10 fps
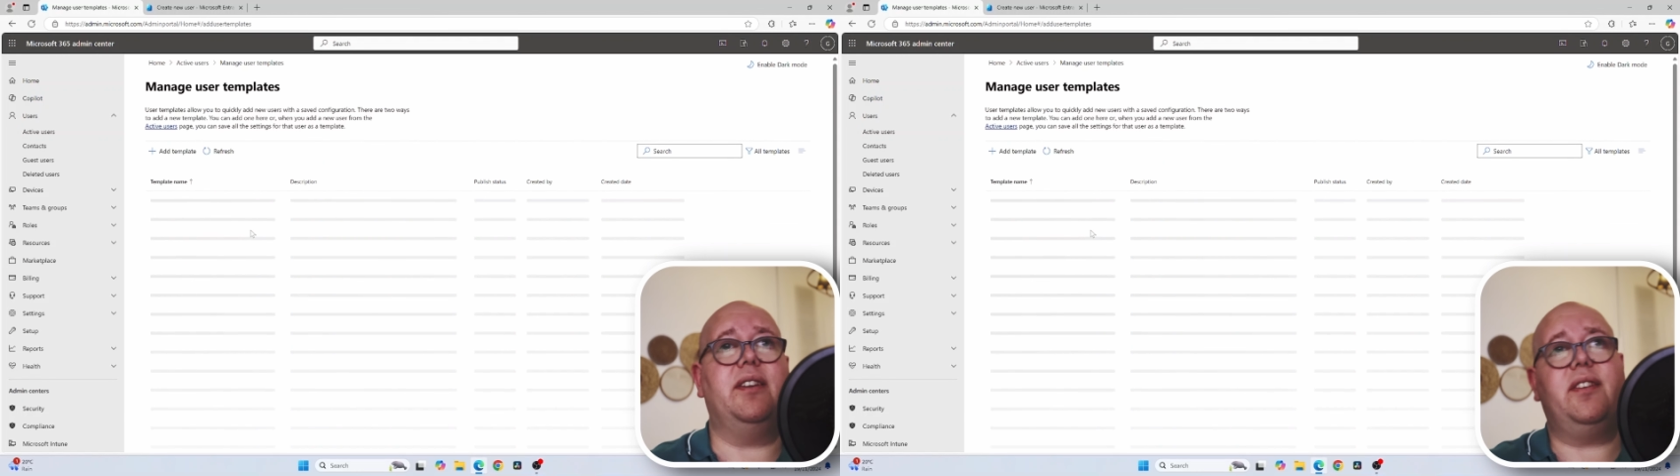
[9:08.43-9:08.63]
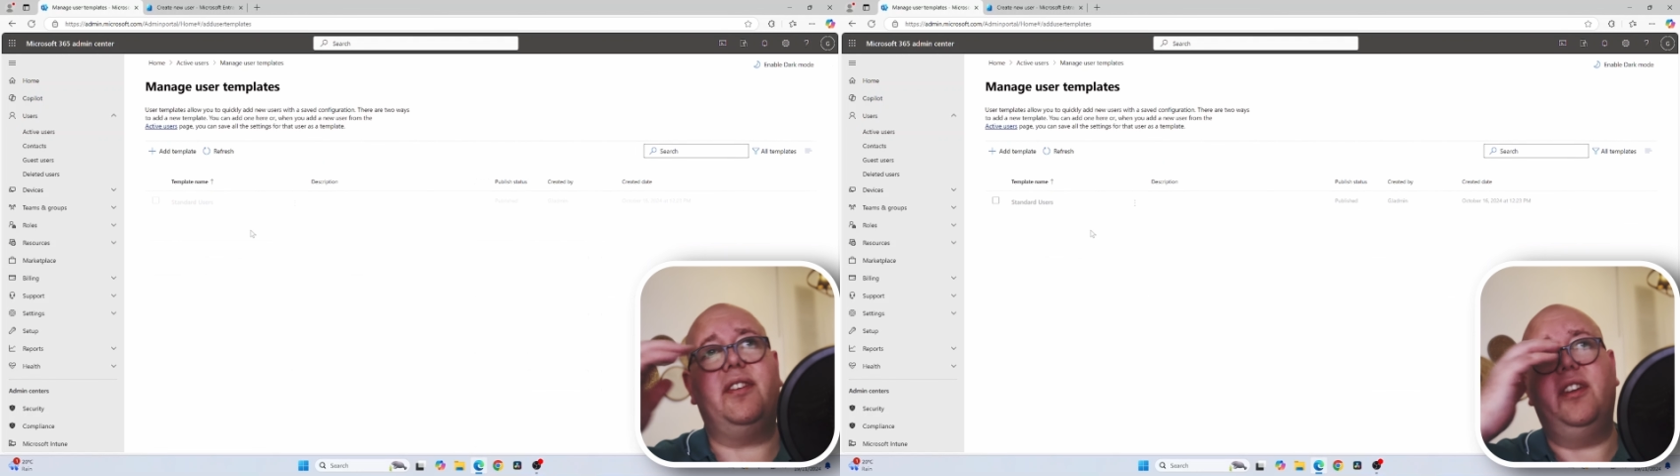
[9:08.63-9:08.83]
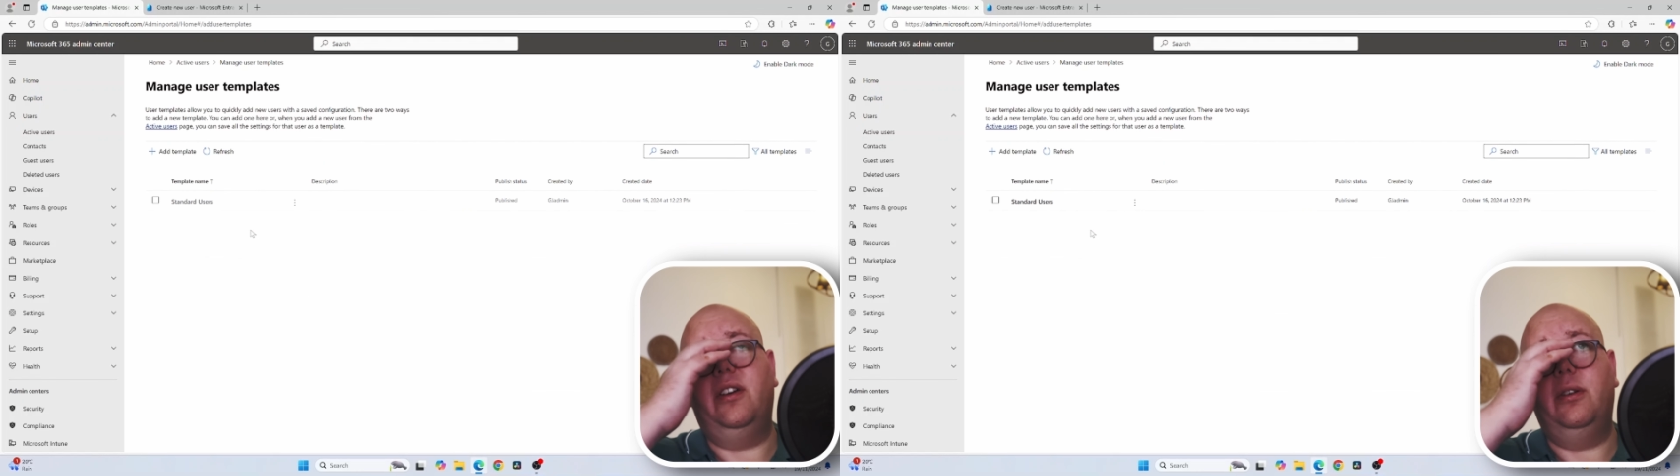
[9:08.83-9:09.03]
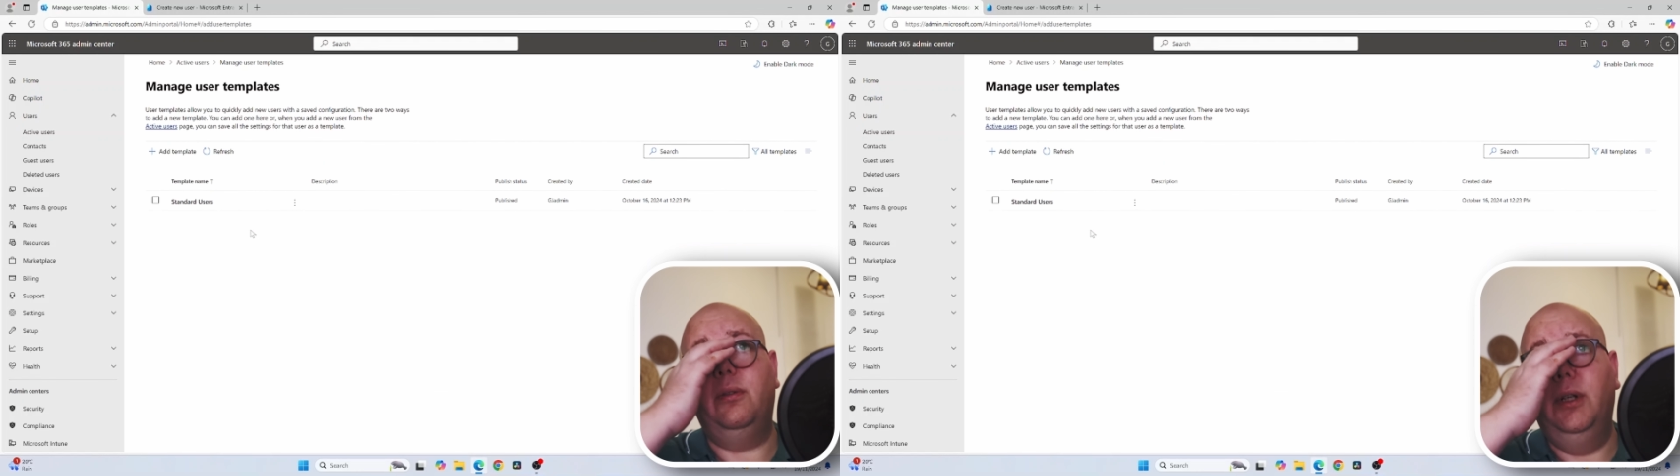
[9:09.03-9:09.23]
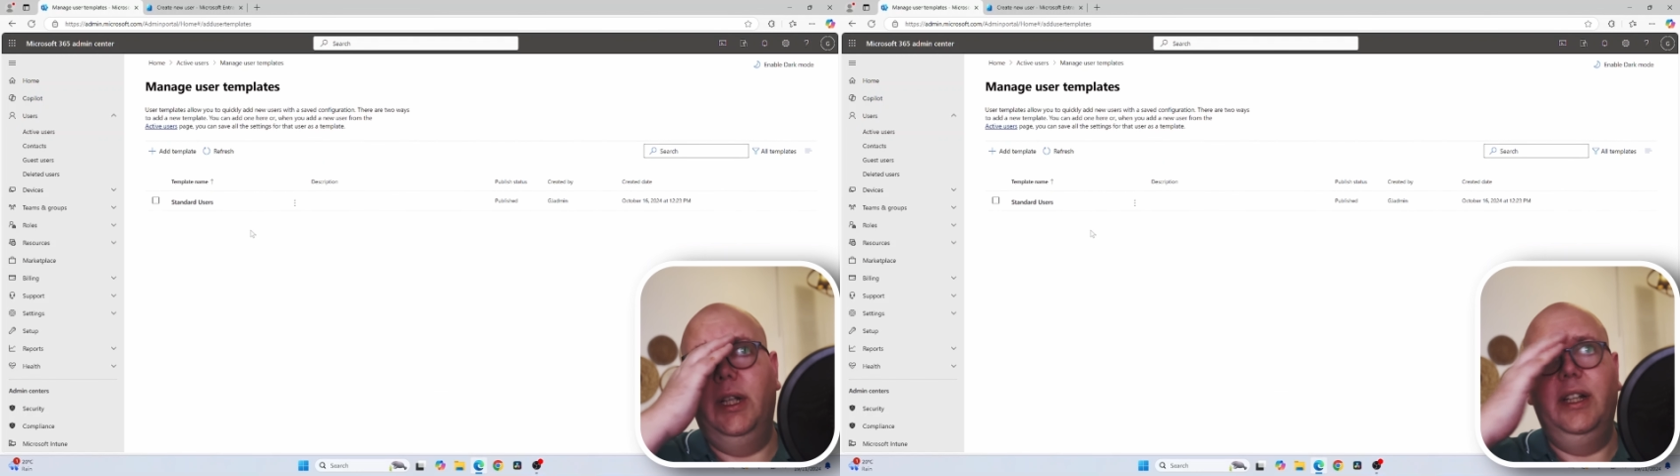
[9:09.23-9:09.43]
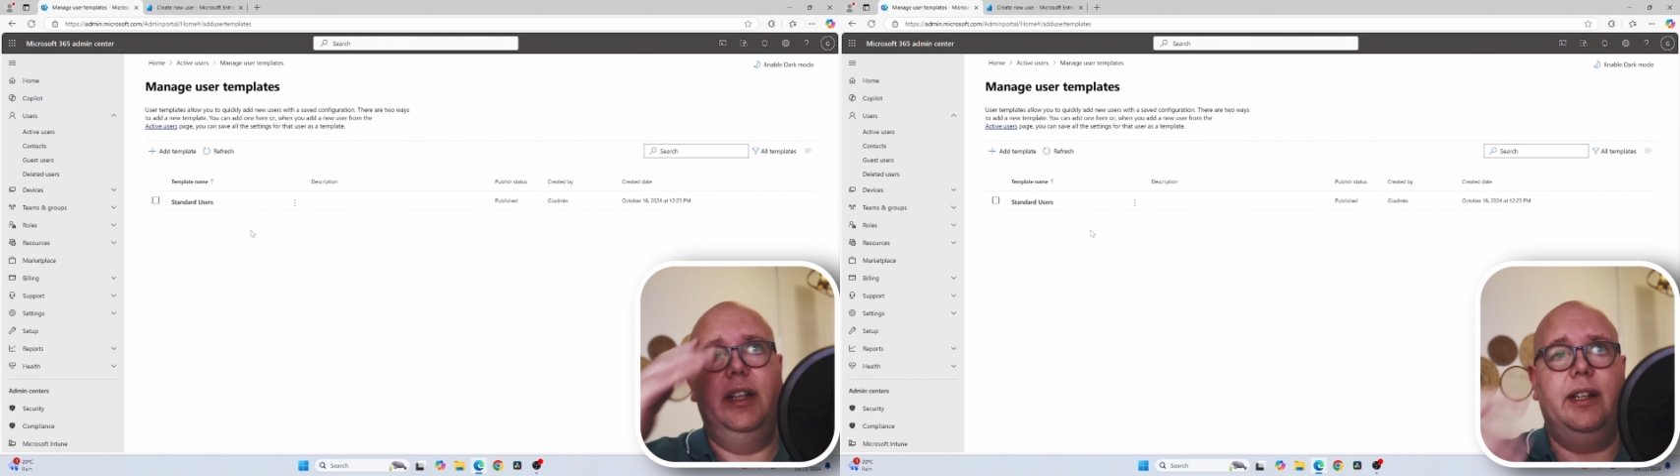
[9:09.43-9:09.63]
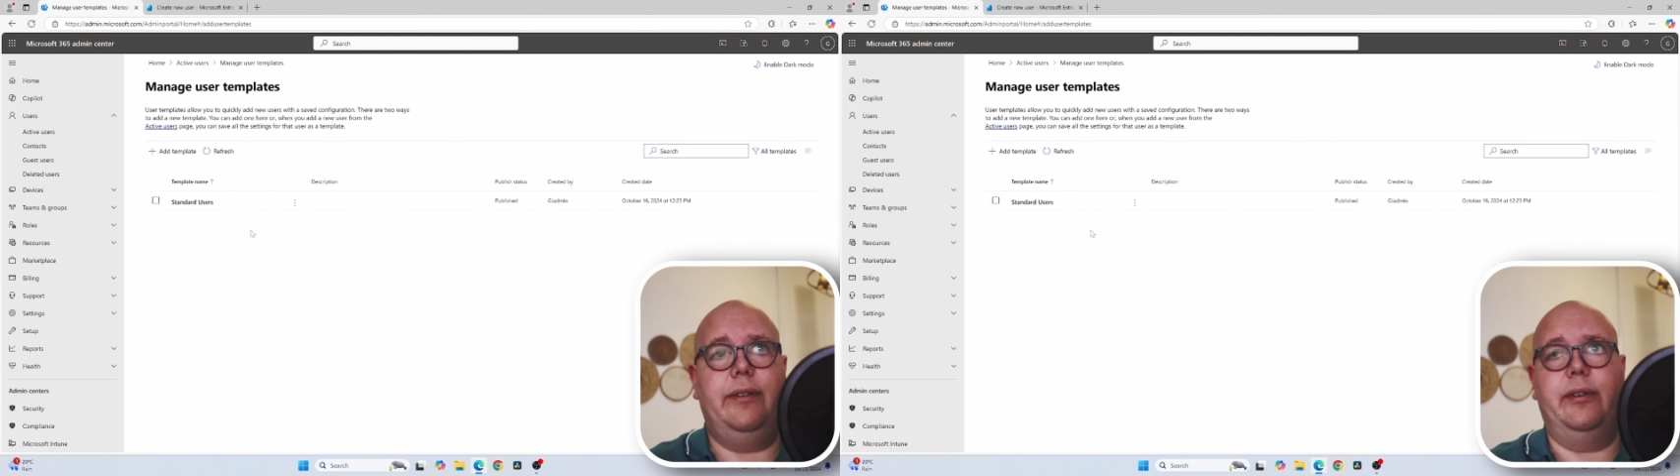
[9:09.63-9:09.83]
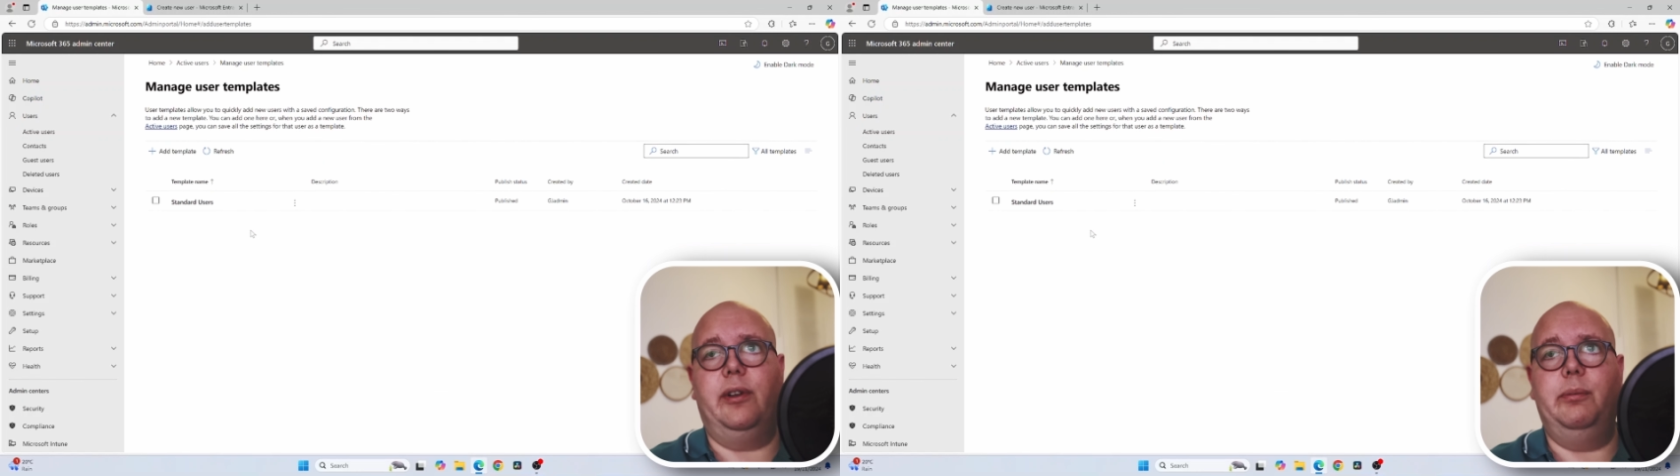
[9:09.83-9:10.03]
So if
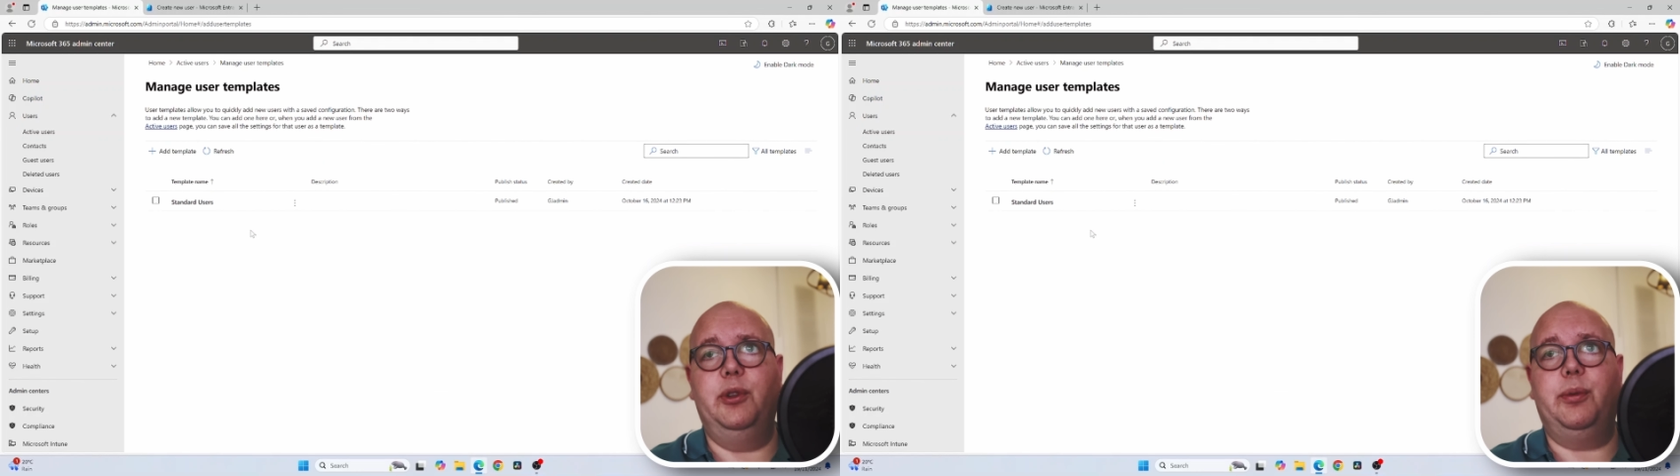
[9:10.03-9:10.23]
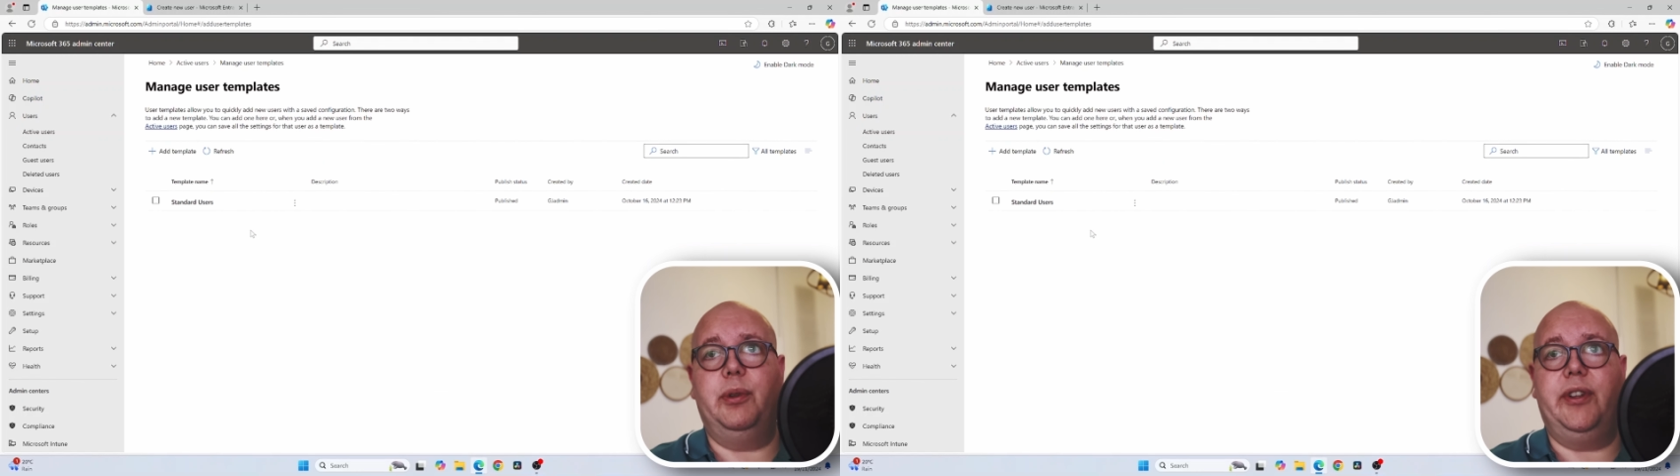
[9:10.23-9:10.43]
you've got multiple